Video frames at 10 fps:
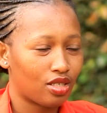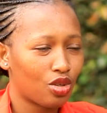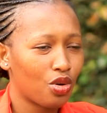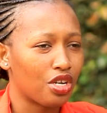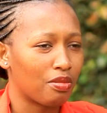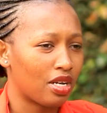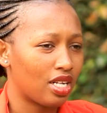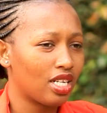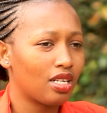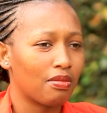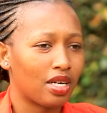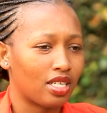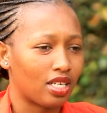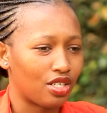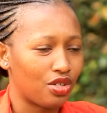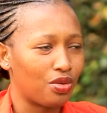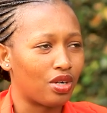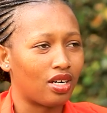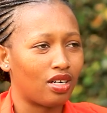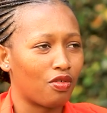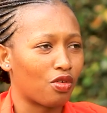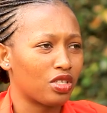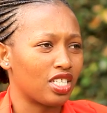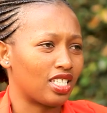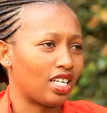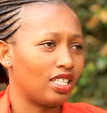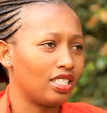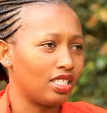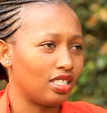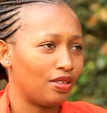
So in my little mind, I knew, of course, it's a lady.